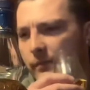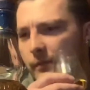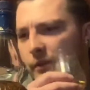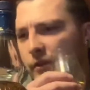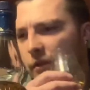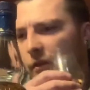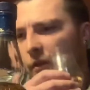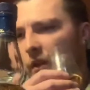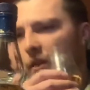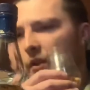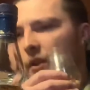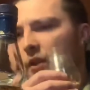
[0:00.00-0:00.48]

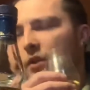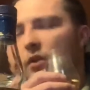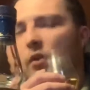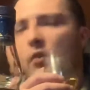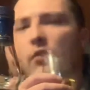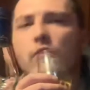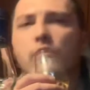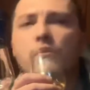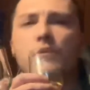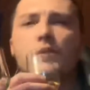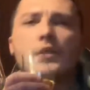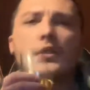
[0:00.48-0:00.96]
So on the
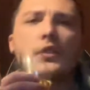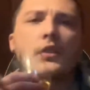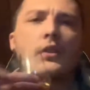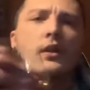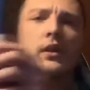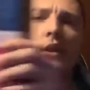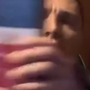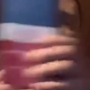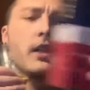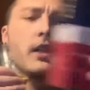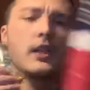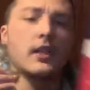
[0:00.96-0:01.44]
nose,
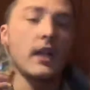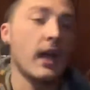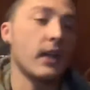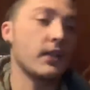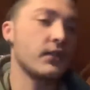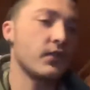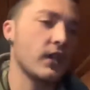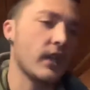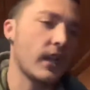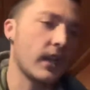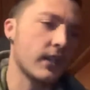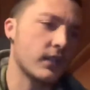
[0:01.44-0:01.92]

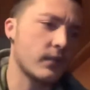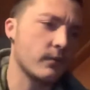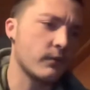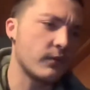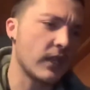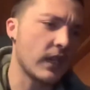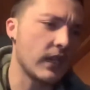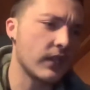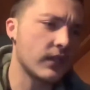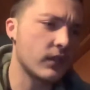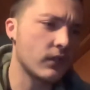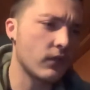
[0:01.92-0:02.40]
actually it has some
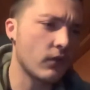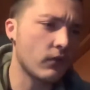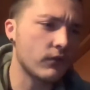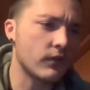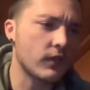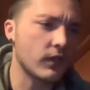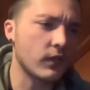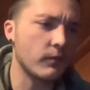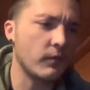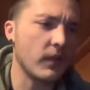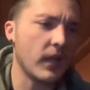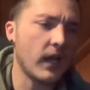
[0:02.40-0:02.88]
tasting notes
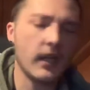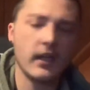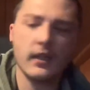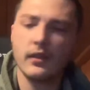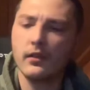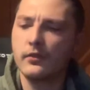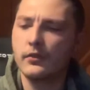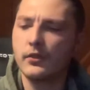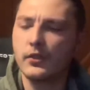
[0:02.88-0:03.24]
on the back.